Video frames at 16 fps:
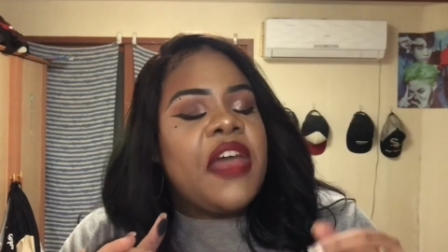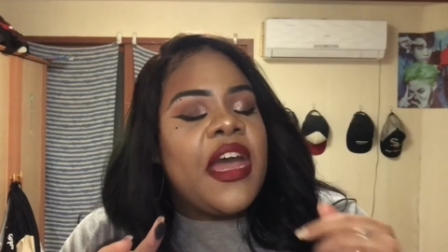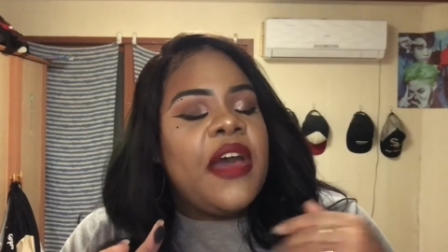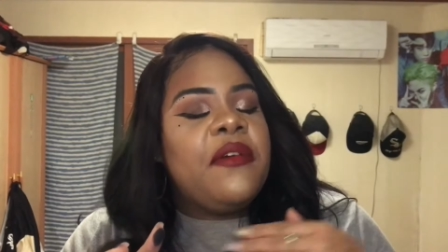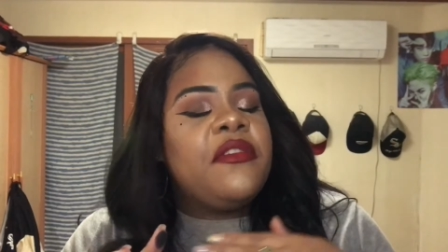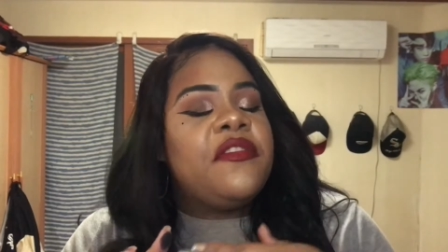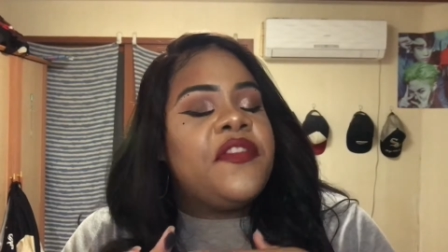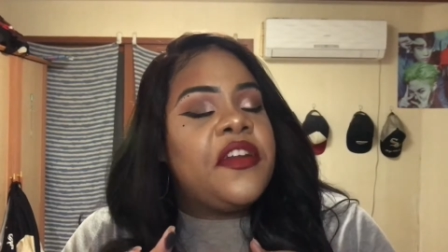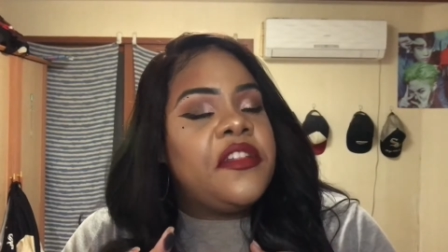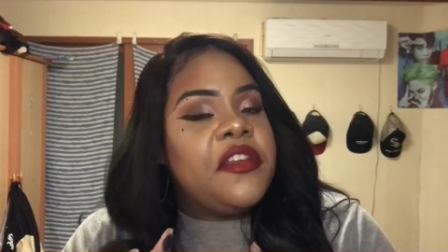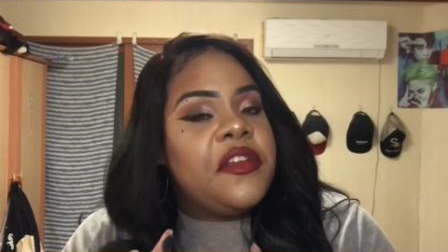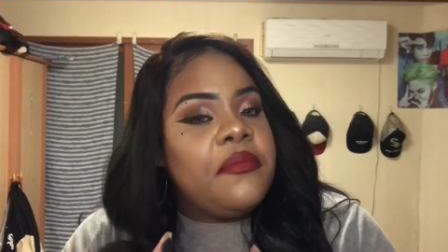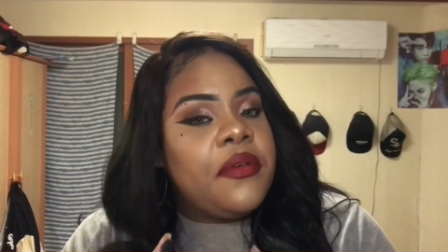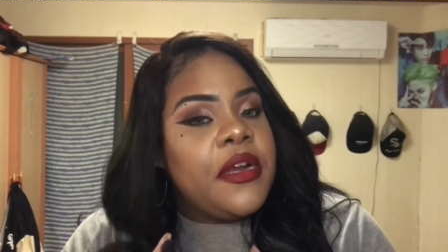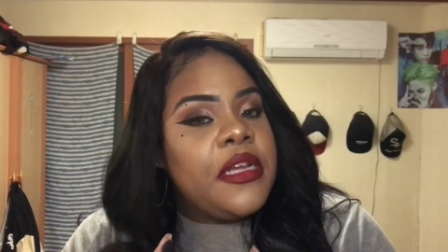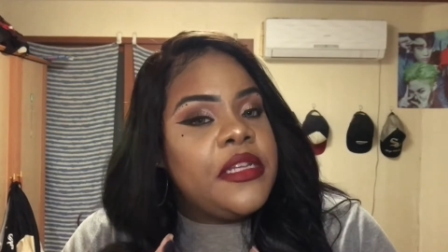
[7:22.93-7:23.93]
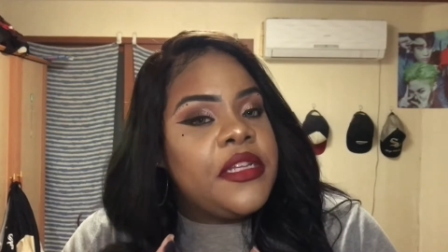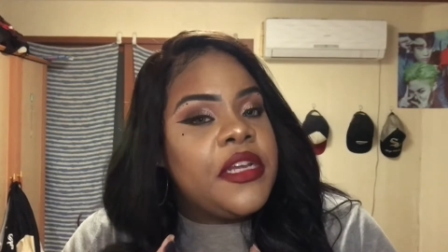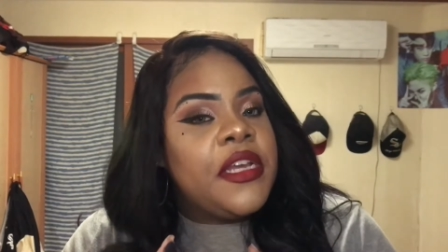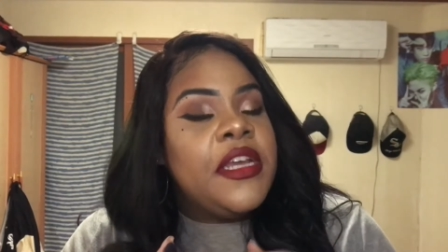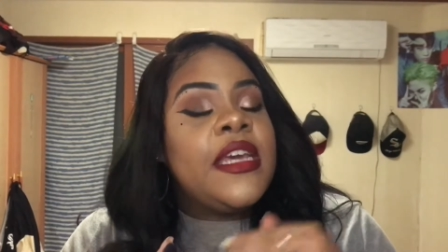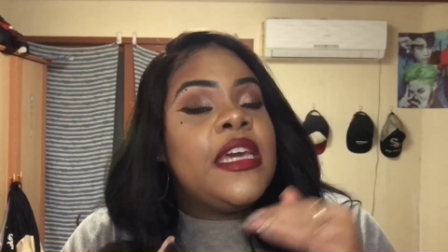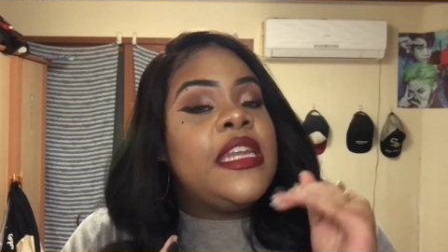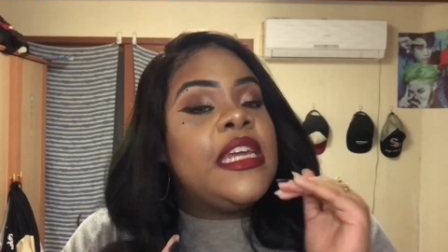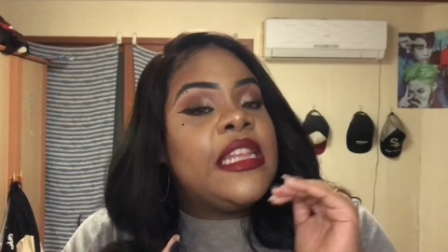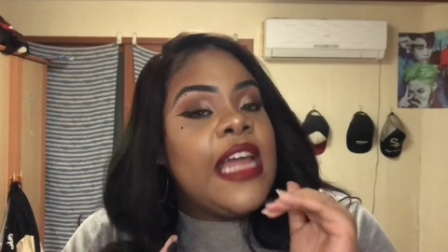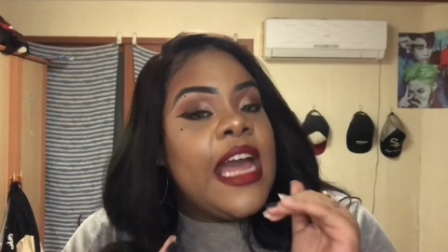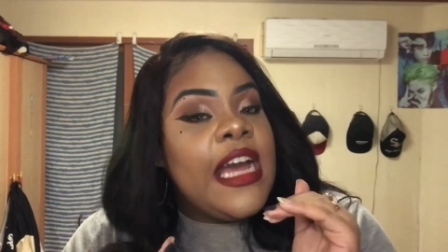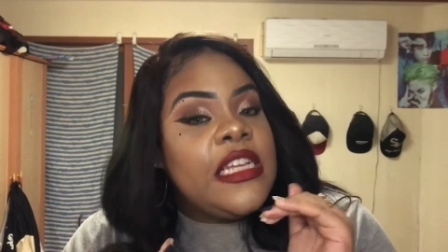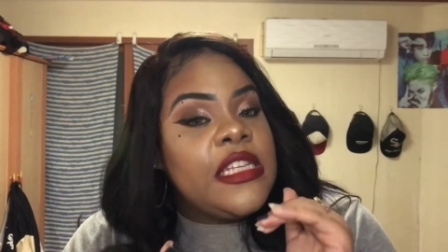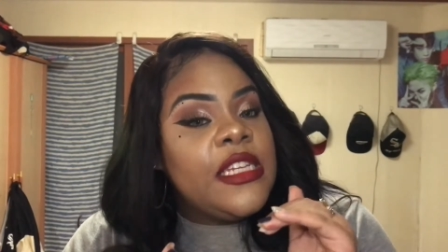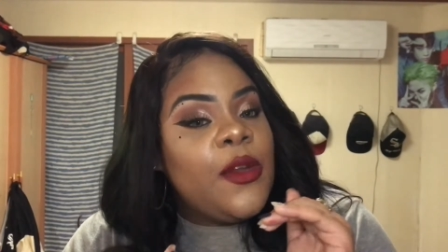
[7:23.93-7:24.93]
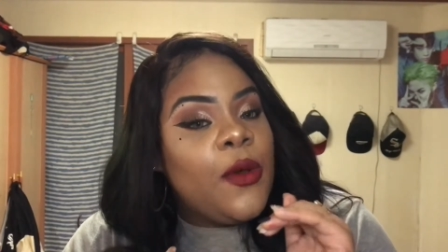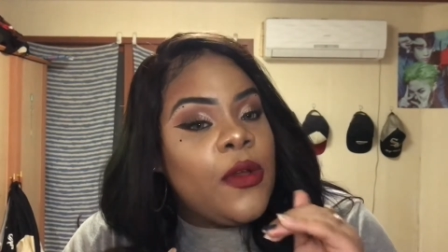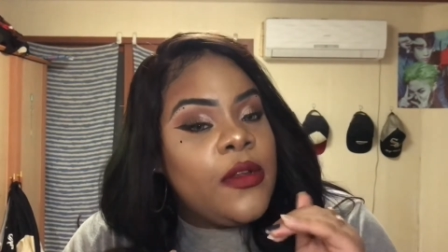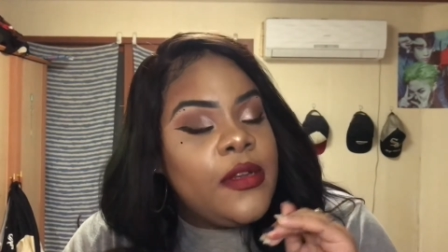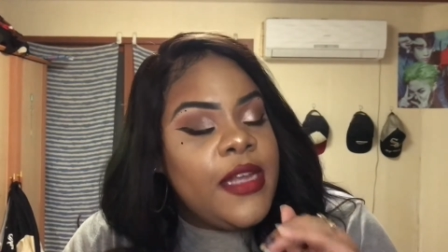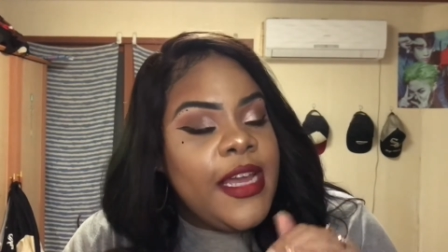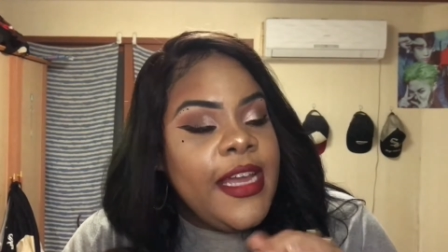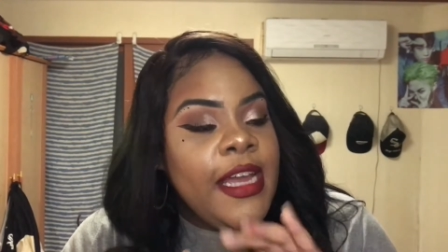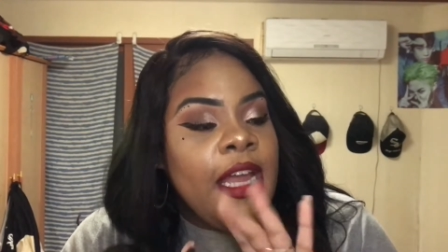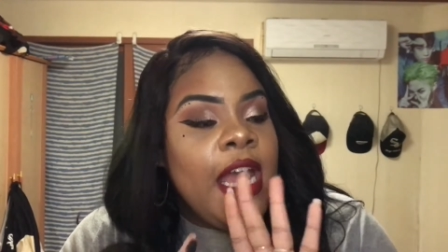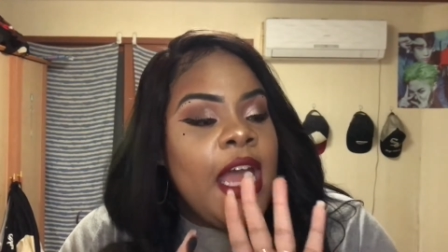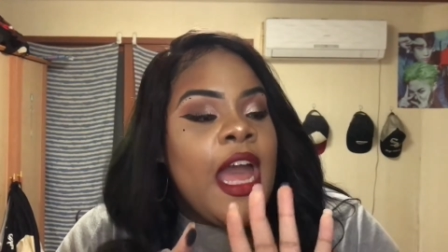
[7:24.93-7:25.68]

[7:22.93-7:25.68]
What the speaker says: I was fairly impressed, and it lasted all day.